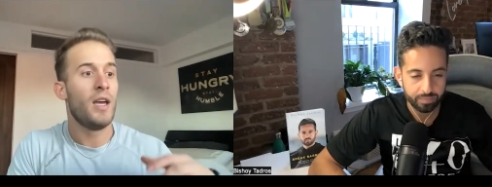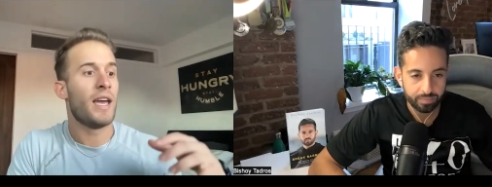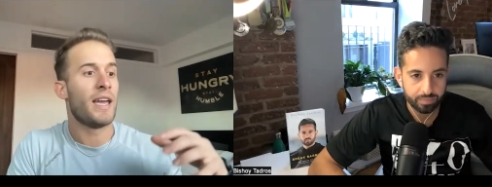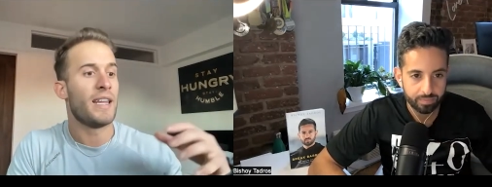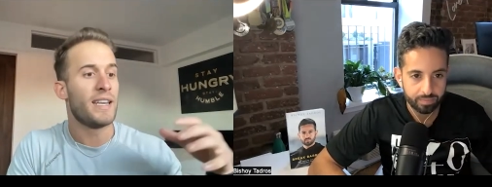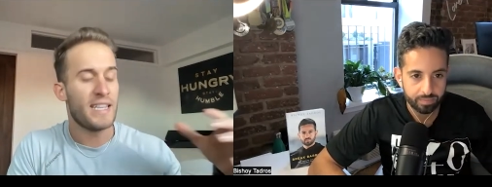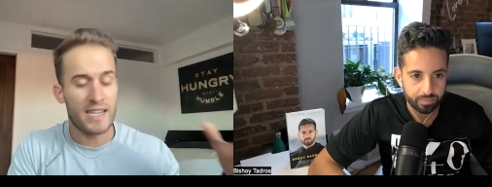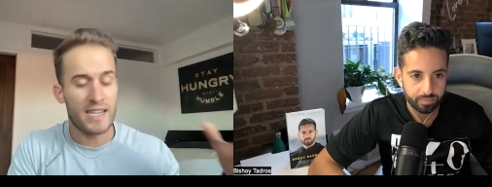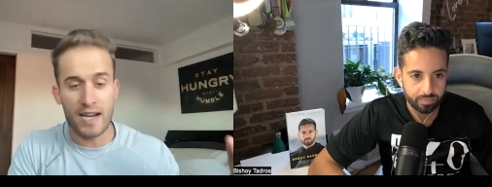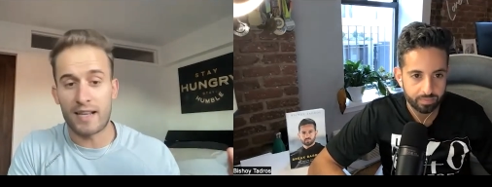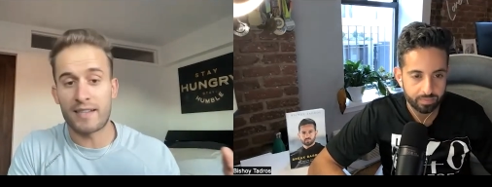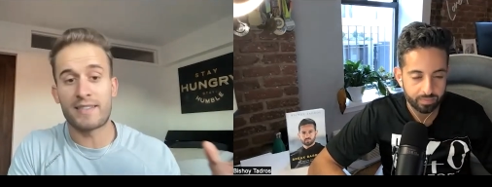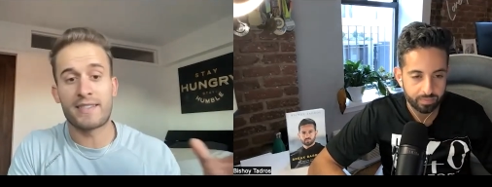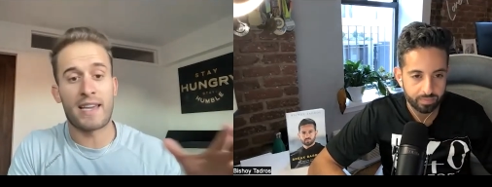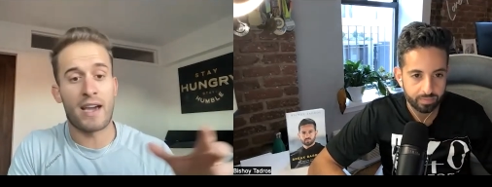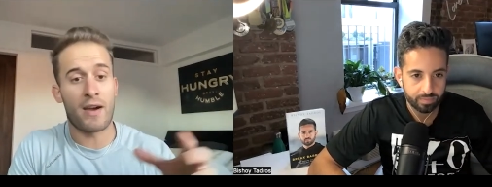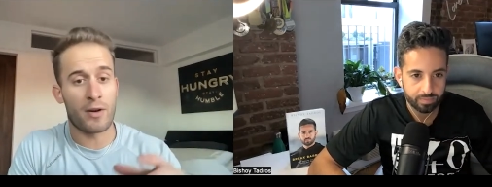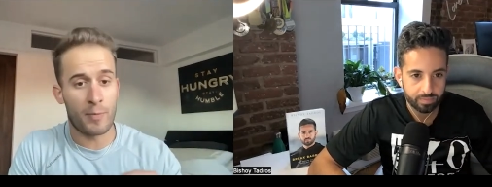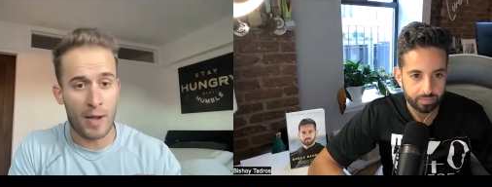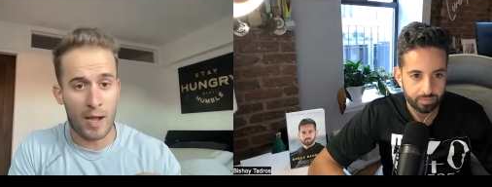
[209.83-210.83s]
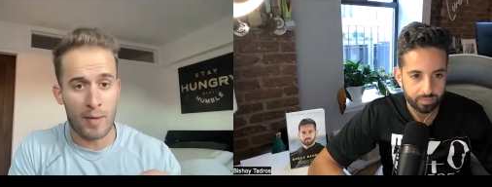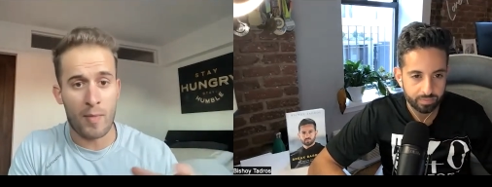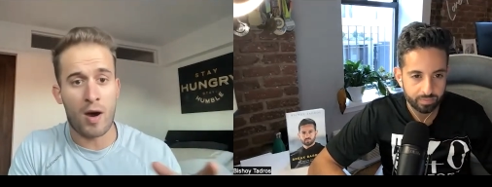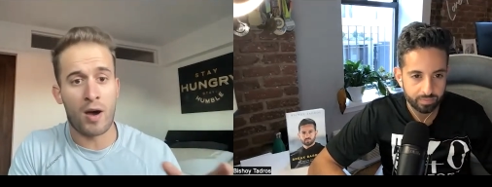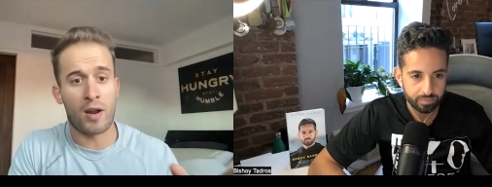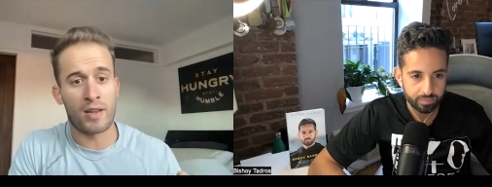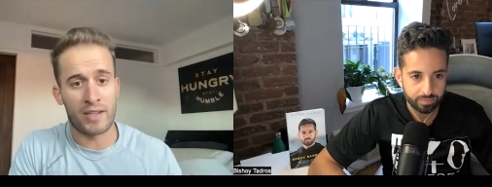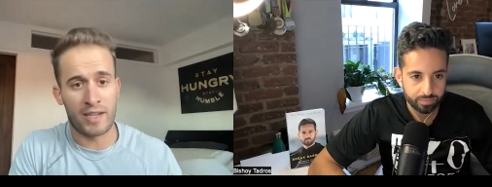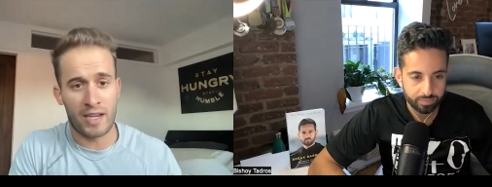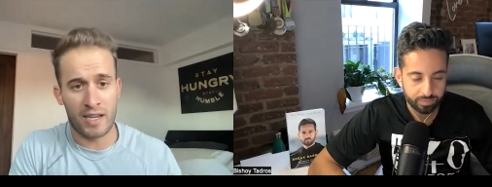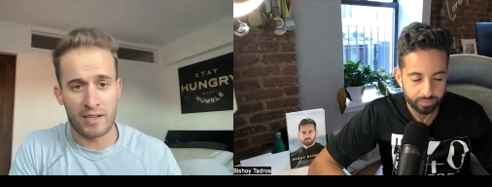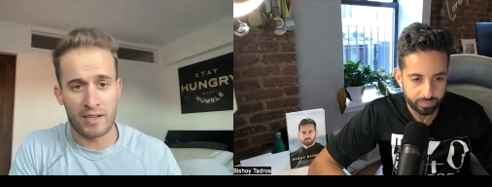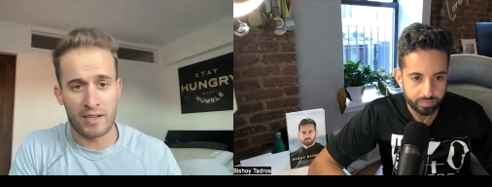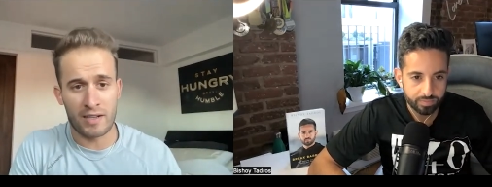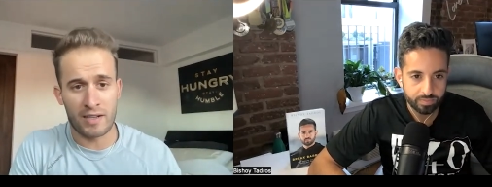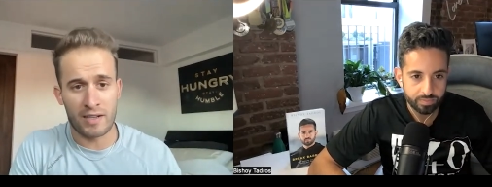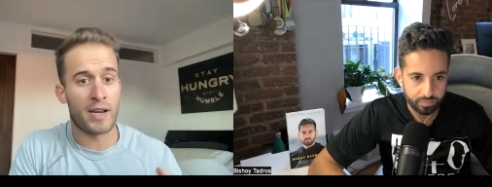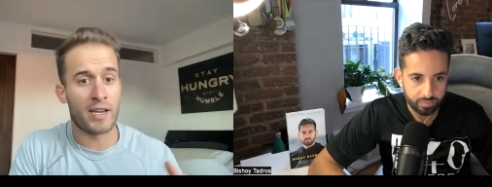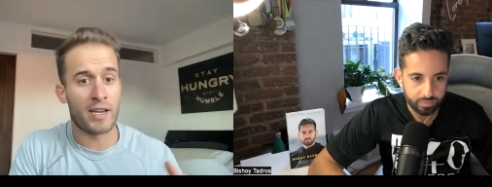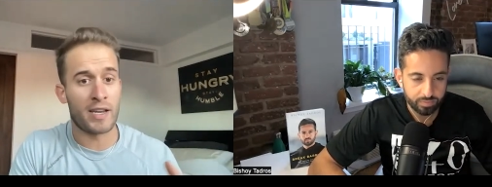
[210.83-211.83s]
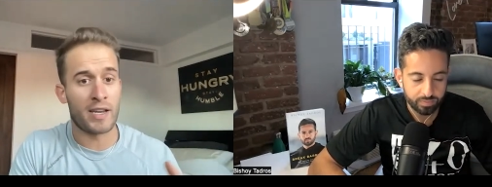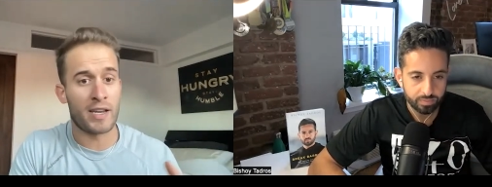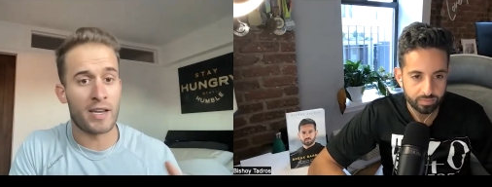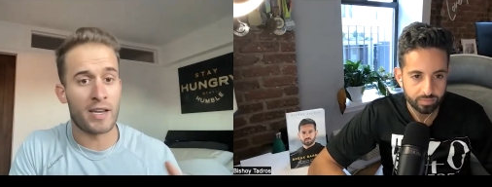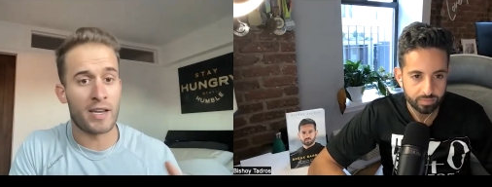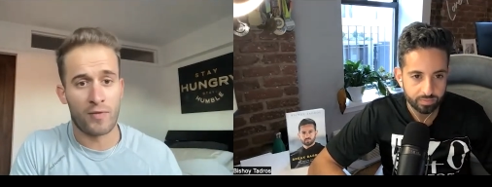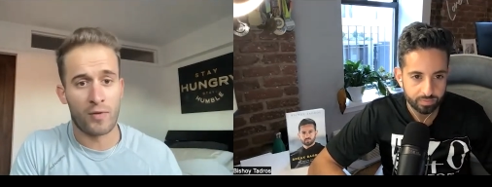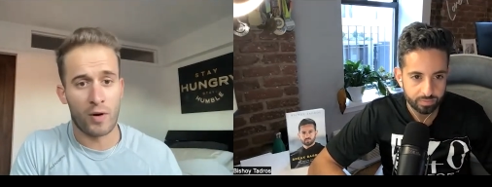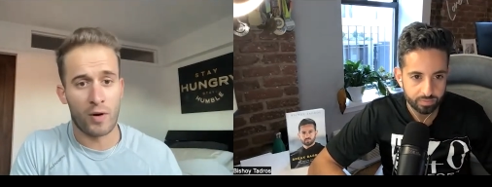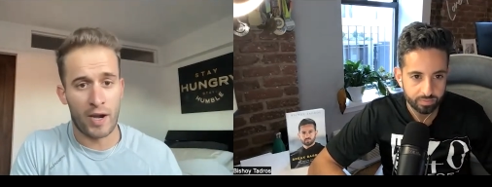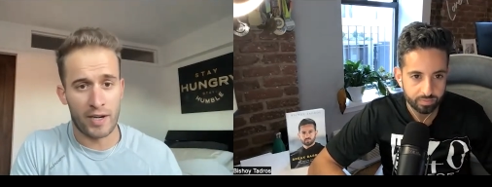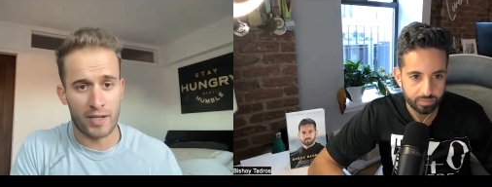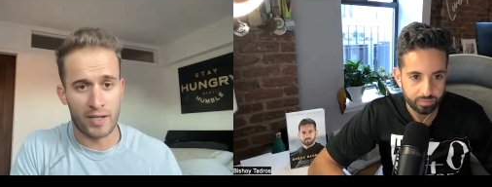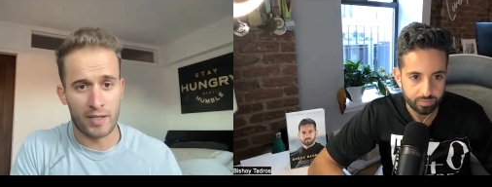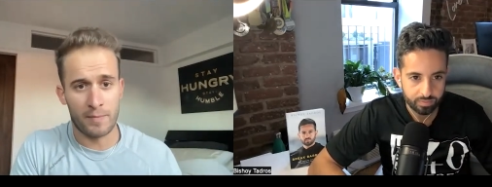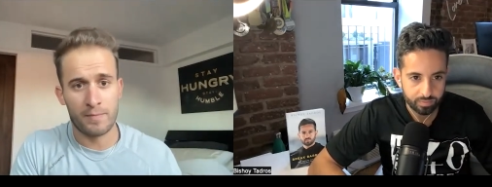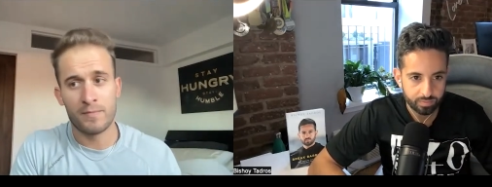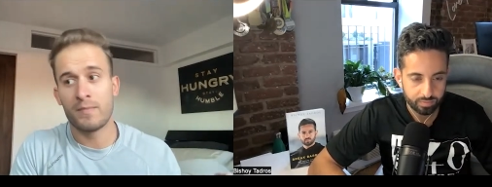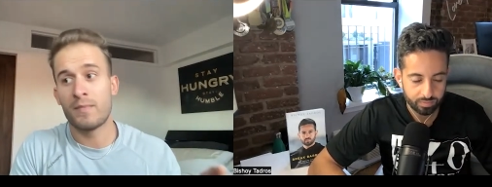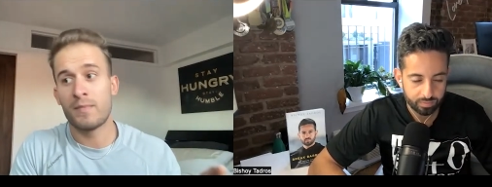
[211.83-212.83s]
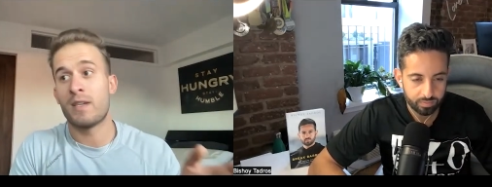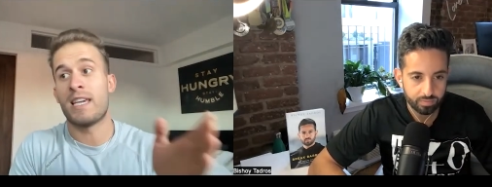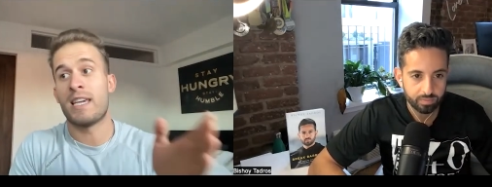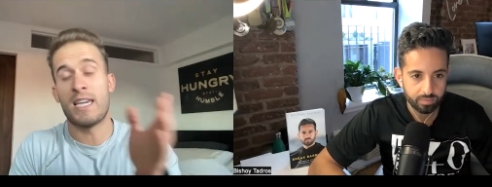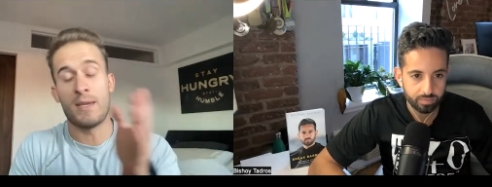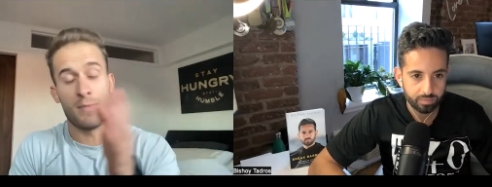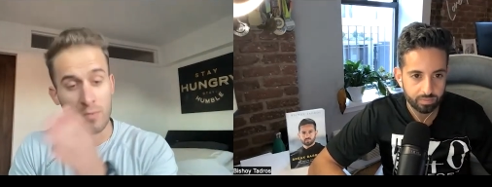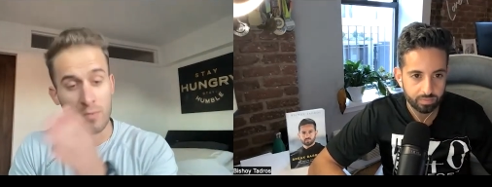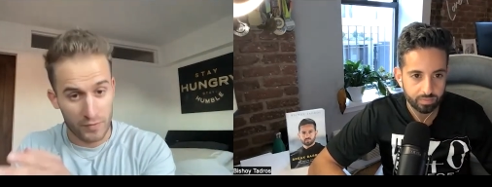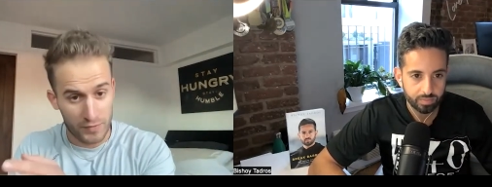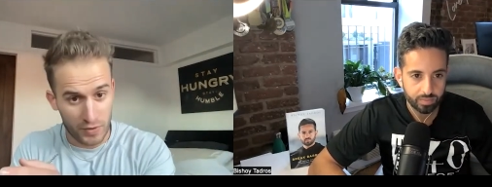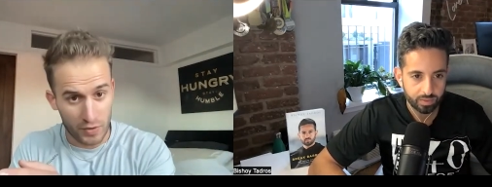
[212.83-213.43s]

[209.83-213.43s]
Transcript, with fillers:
Speaker 1: and he got scouted by a modeling agency about a year before I did. He moved